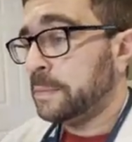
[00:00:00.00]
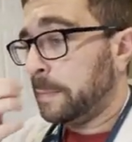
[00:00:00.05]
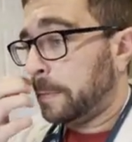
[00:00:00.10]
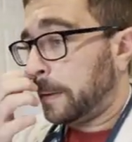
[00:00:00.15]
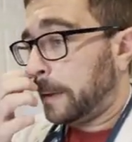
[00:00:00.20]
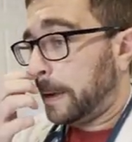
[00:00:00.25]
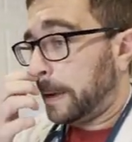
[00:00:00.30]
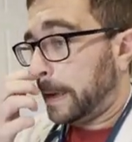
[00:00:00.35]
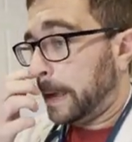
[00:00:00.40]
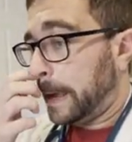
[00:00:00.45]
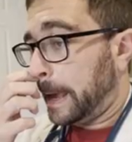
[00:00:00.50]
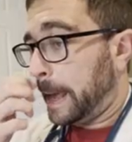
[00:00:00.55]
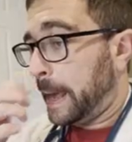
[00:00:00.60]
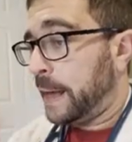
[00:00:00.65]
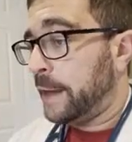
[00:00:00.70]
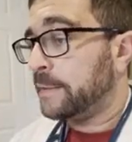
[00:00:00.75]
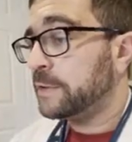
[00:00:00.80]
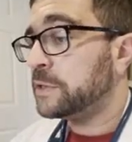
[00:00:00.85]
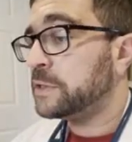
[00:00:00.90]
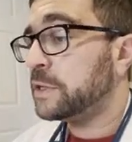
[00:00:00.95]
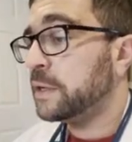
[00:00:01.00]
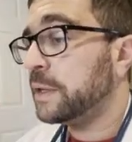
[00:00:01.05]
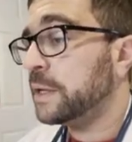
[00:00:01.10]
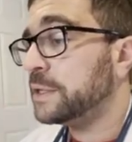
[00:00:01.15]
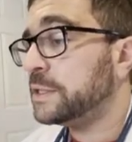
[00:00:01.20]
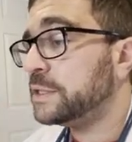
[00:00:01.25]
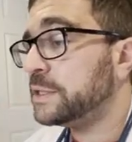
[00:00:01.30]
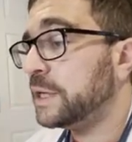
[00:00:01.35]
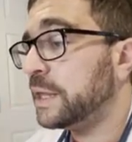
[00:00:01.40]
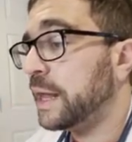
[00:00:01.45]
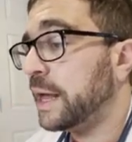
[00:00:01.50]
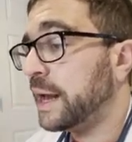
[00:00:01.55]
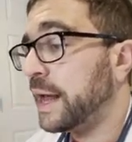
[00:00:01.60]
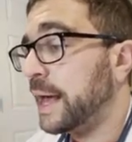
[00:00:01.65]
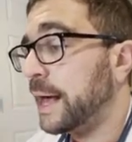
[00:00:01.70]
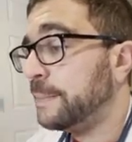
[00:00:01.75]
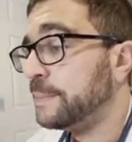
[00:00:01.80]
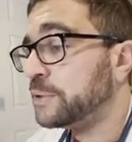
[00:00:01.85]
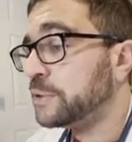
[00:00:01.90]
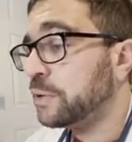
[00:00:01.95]
Yeah, so let's see, that
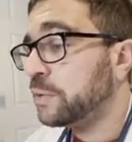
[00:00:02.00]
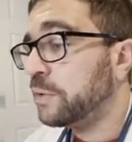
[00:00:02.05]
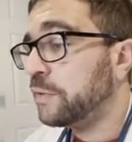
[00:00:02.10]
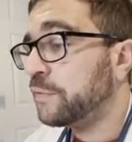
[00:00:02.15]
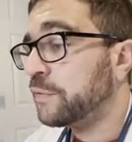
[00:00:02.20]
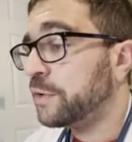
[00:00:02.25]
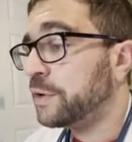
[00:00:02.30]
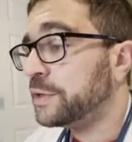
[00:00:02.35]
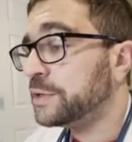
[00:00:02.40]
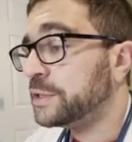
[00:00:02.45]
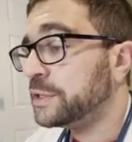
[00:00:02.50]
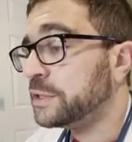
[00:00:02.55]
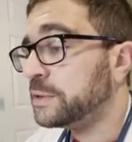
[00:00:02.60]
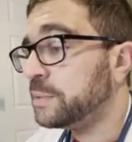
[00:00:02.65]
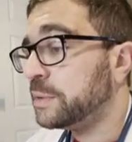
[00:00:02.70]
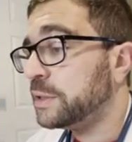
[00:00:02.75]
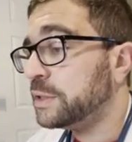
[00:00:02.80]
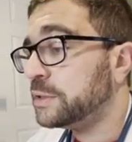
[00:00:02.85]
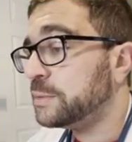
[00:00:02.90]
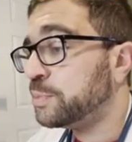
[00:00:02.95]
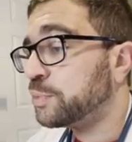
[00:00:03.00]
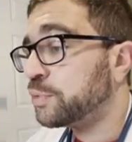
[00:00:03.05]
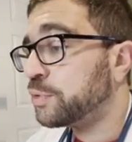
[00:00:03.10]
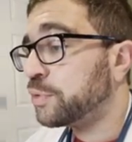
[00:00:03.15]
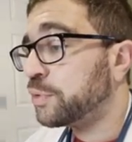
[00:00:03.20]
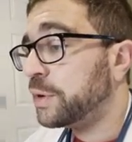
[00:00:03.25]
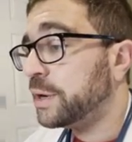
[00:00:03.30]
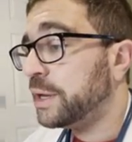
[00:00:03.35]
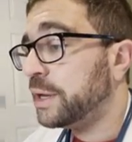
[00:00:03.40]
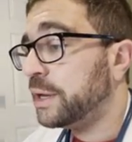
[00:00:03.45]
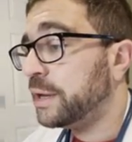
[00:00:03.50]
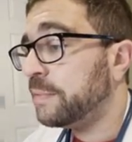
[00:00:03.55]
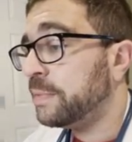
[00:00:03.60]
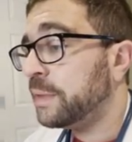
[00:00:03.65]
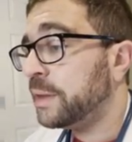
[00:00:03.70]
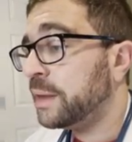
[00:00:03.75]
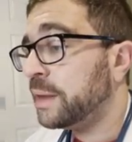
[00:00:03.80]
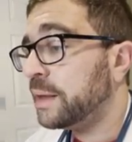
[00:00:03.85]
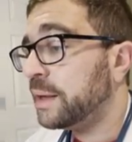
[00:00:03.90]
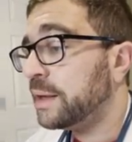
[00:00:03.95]
Absol reverse is
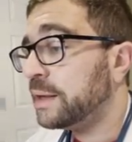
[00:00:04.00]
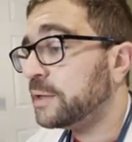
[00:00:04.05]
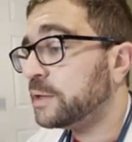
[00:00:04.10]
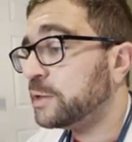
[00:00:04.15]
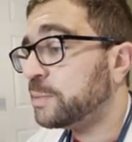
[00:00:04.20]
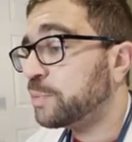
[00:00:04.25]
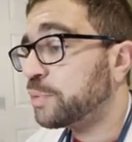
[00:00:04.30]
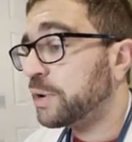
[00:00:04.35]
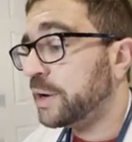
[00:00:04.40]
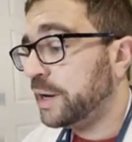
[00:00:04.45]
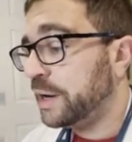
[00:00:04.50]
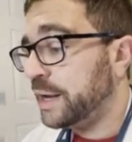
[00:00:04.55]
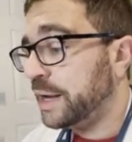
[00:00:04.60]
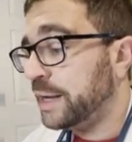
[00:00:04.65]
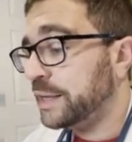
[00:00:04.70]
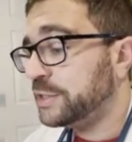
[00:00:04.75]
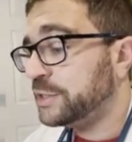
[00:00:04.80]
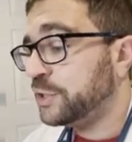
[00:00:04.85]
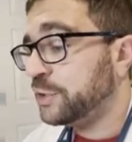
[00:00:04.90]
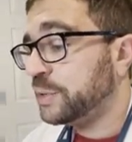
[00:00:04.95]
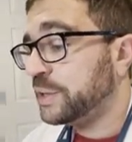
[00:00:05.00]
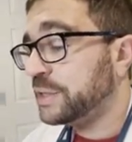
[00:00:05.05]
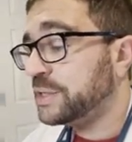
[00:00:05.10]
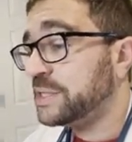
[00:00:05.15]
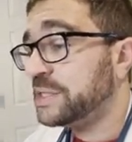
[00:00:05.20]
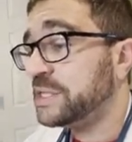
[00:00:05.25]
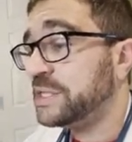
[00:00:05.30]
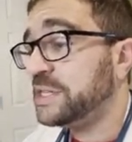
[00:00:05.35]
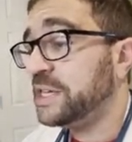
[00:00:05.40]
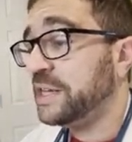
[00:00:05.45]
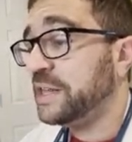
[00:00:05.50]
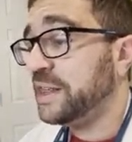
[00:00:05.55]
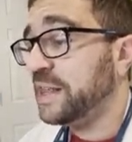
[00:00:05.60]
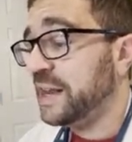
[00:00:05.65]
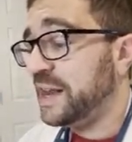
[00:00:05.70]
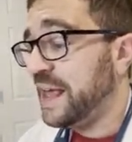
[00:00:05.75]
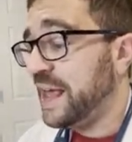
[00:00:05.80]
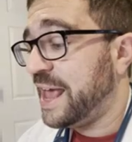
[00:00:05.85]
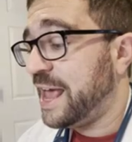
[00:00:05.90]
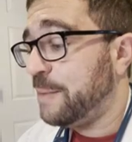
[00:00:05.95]
pretty nice. You can see the
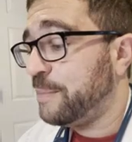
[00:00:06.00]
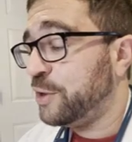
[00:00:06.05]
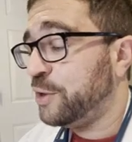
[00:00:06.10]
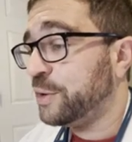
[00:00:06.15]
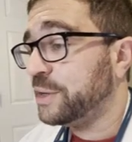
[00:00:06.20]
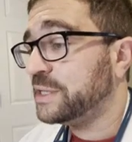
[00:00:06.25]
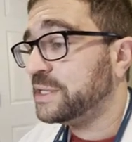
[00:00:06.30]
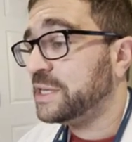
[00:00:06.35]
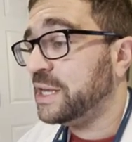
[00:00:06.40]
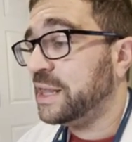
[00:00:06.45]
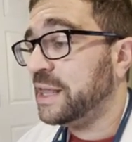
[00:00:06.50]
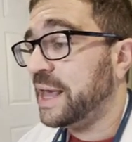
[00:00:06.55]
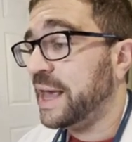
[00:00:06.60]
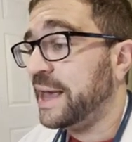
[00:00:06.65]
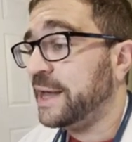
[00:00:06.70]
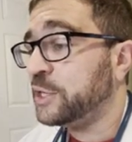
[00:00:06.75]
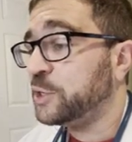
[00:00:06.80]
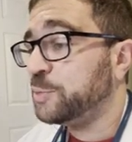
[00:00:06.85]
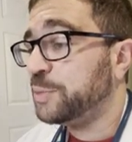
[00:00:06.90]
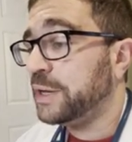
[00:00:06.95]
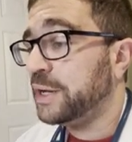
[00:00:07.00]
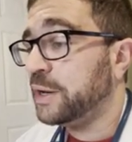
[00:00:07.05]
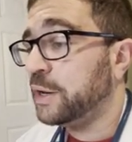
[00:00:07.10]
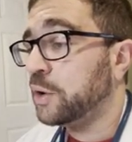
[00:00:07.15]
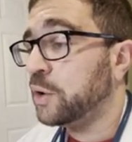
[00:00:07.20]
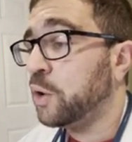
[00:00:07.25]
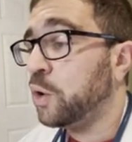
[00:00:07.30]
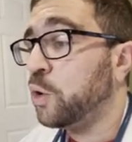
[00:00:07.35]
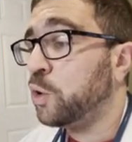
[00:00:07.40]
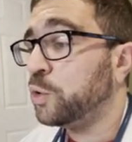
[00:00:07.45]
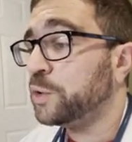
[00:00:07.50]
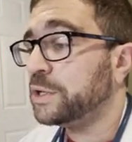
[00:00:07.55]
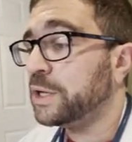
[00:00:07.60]
name and you can see the HP in gold.